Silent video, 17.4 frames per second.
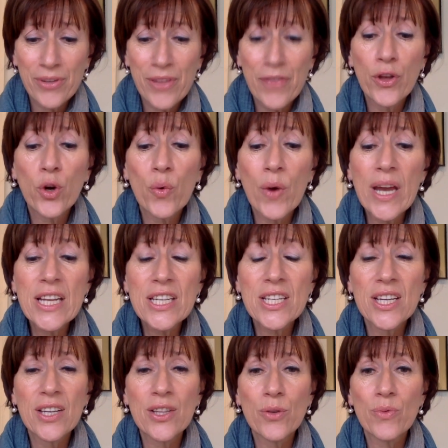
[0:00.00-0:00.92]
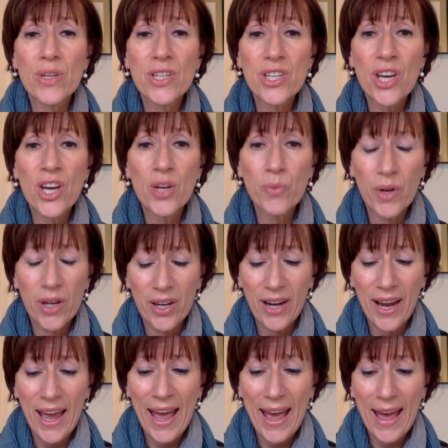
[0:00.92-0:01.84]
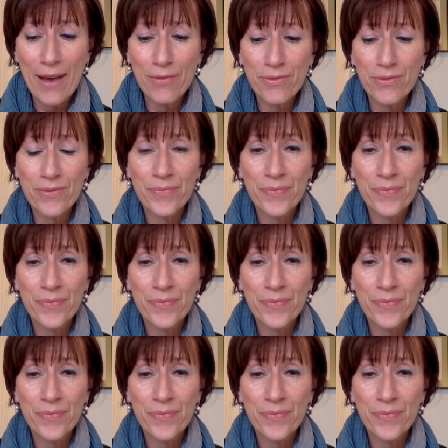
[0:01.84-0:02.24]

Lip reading: then the greater the return we're going to have